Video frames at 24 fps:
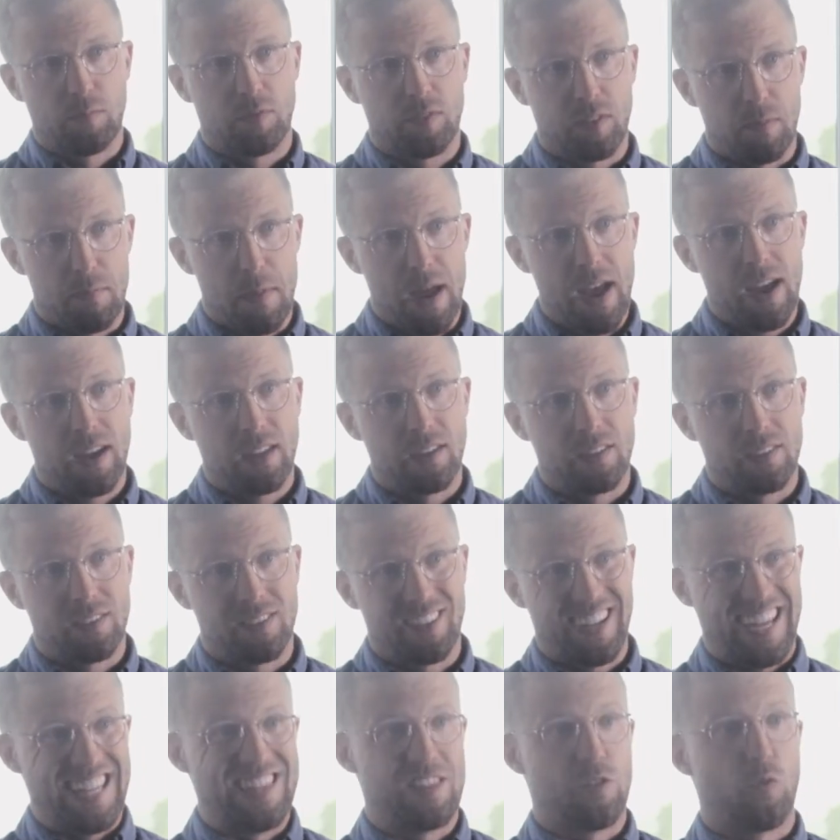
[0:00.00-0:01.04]
demand
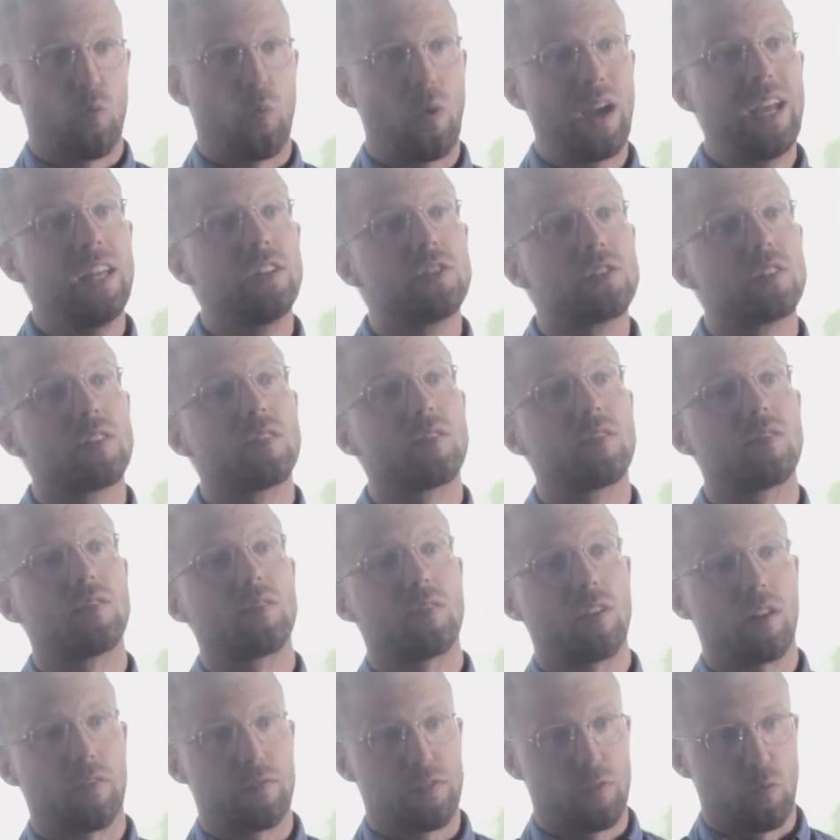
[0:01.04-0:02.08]
and the wages
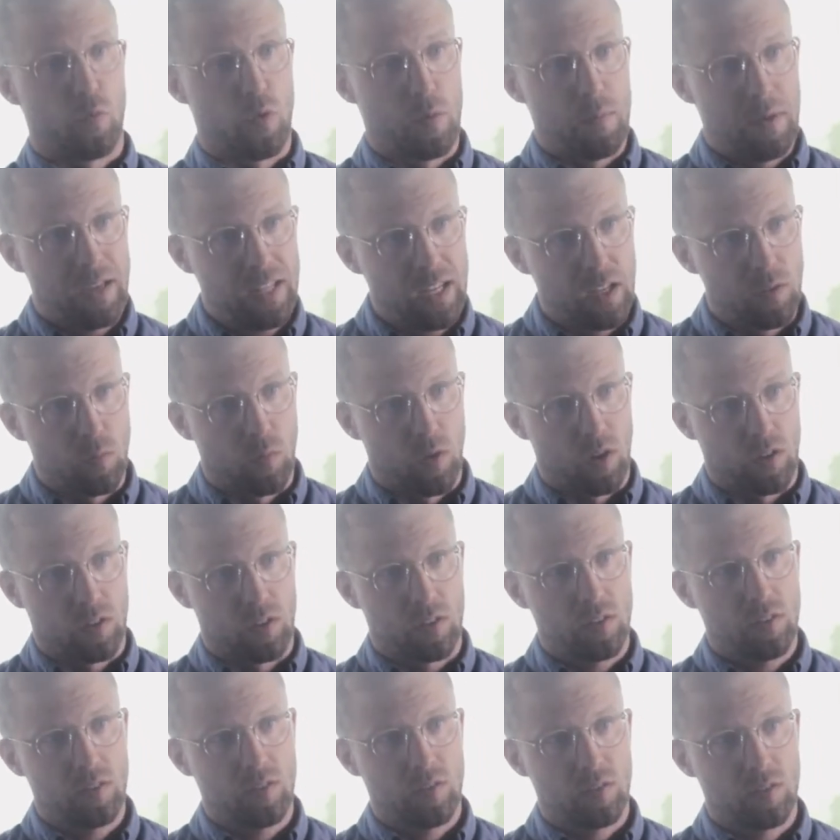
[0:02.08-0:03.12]
of the remaining
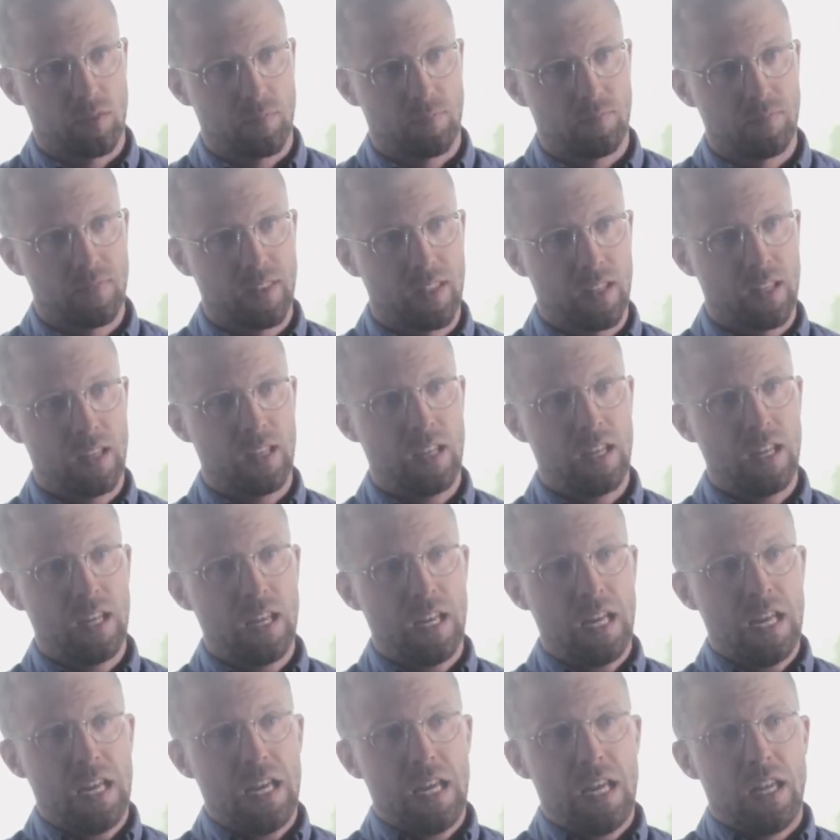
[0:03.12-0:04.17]
workers.
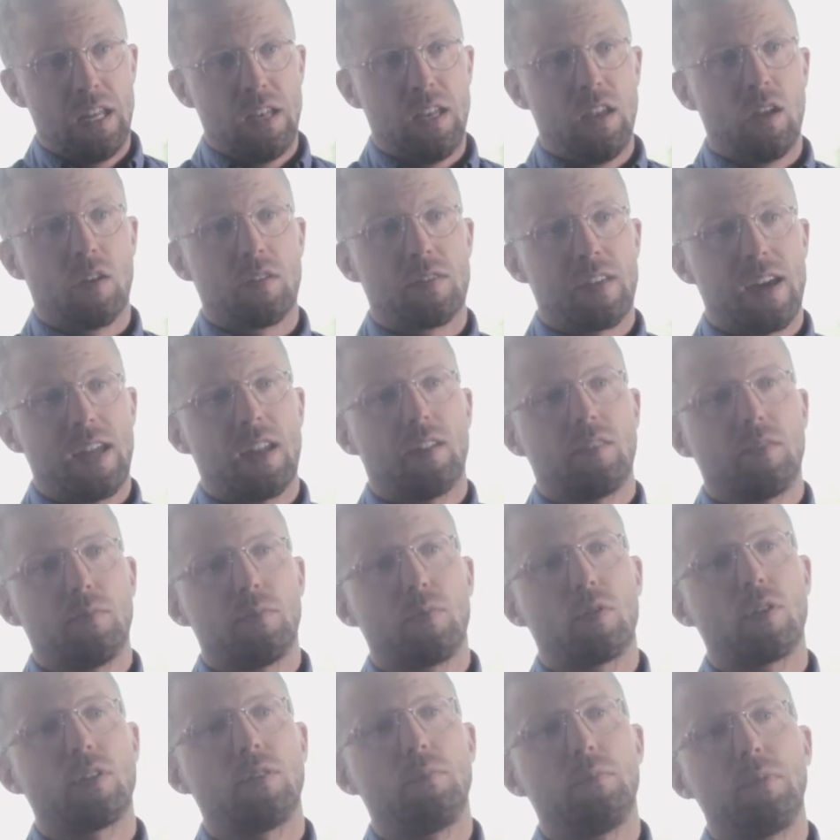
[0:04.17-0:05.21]
Now, that is
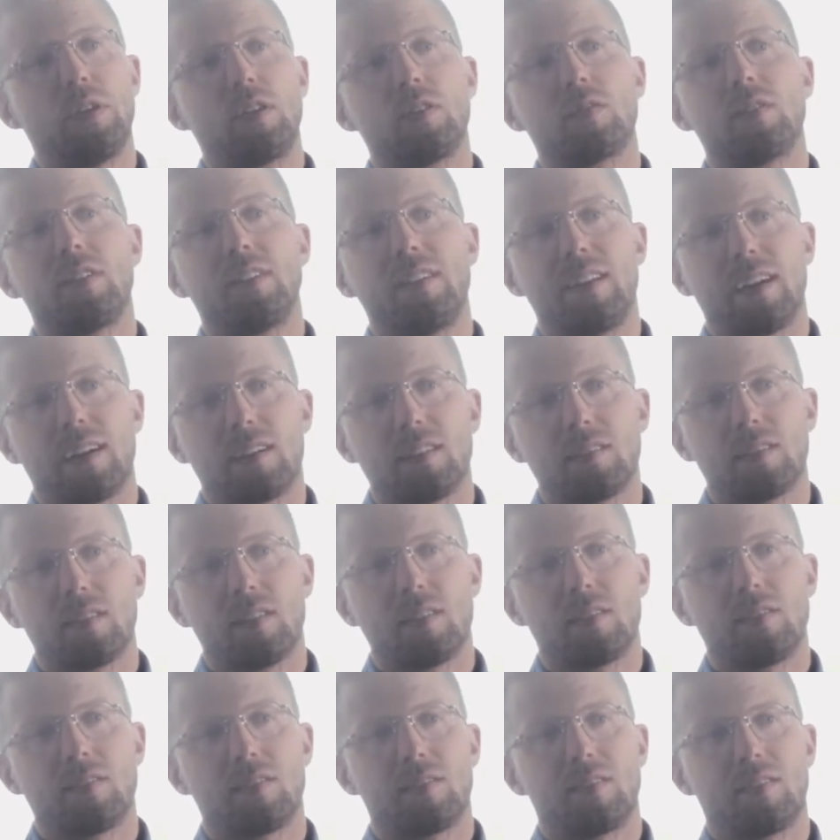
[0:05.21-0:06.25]
important because it tells
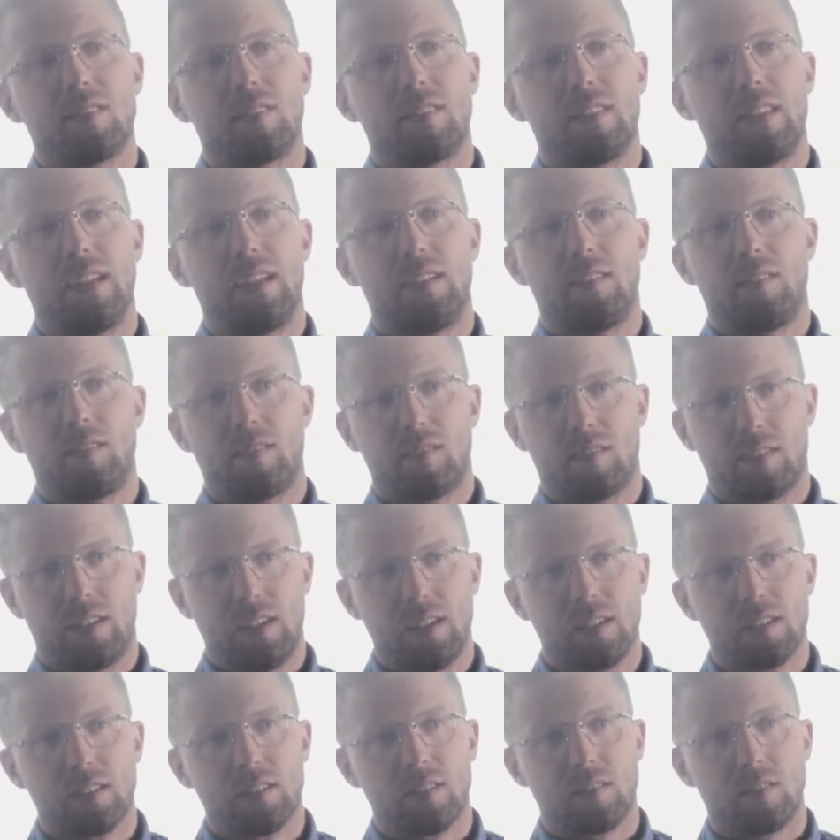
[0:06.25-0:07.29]
us that
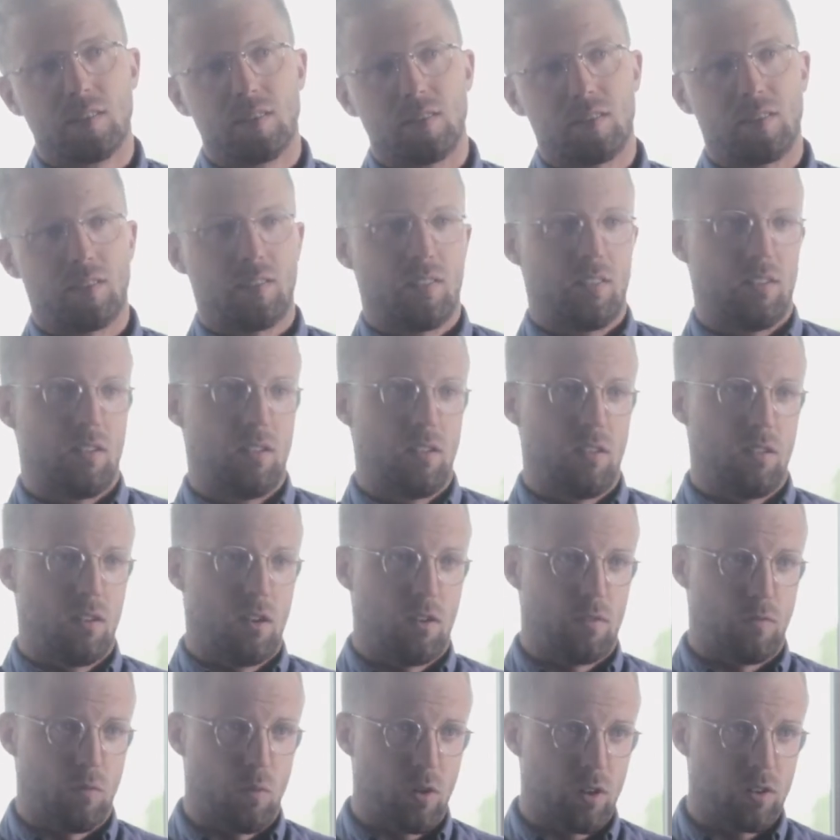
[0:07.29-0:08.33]
skills of
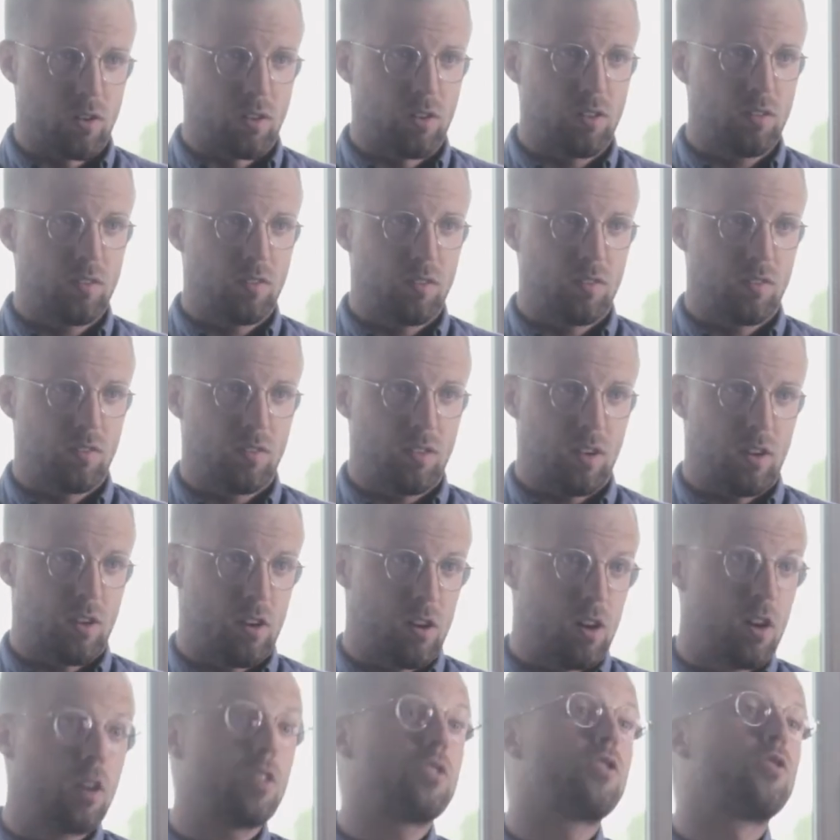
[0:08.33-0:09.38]
workers are
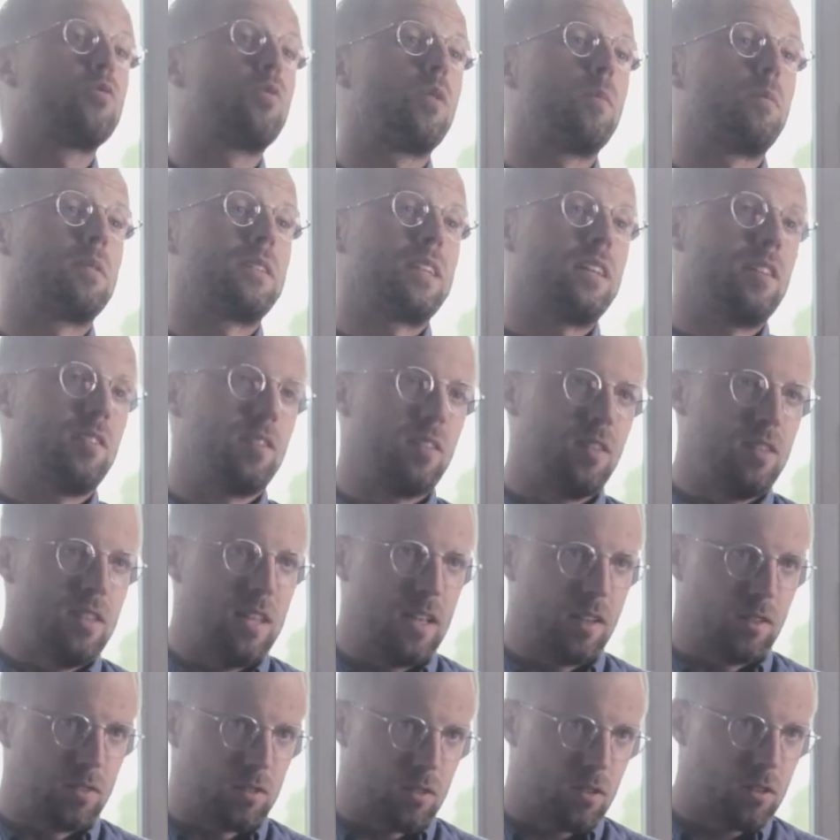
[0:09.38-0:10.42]
hard to replace in the
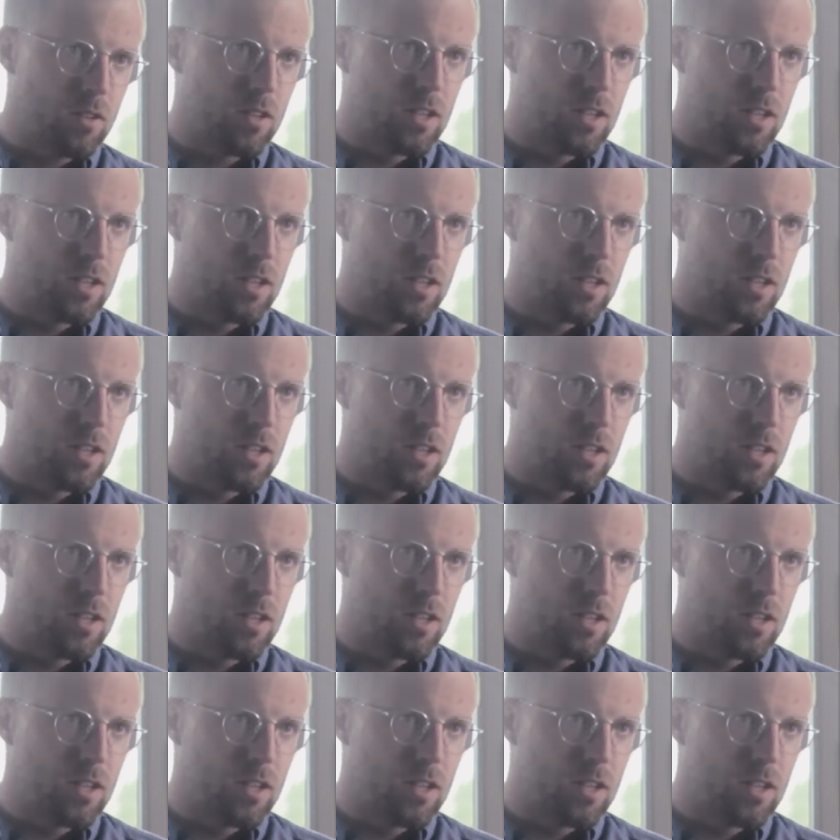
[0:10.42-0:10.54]
external